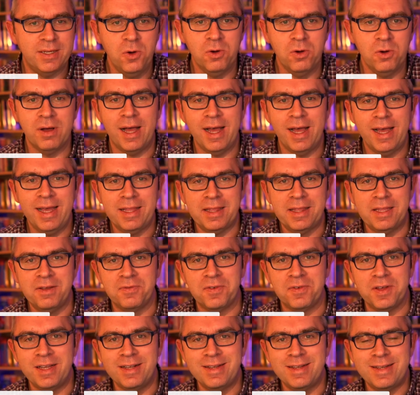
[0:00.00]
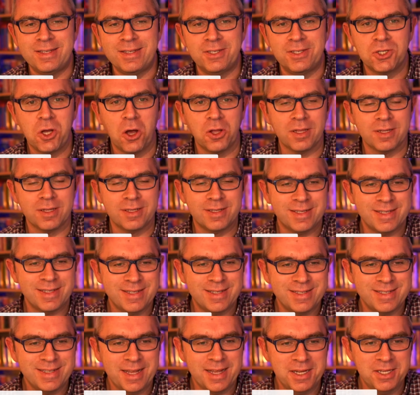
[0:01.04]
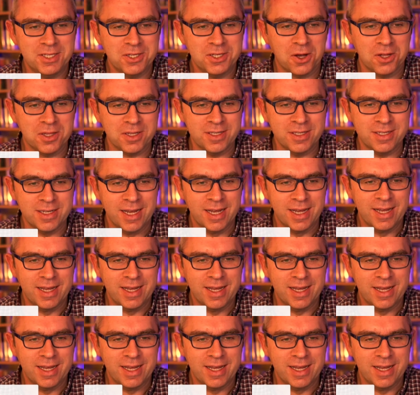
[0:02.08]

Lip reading: No, I live in Scotland, in sunny Scotland.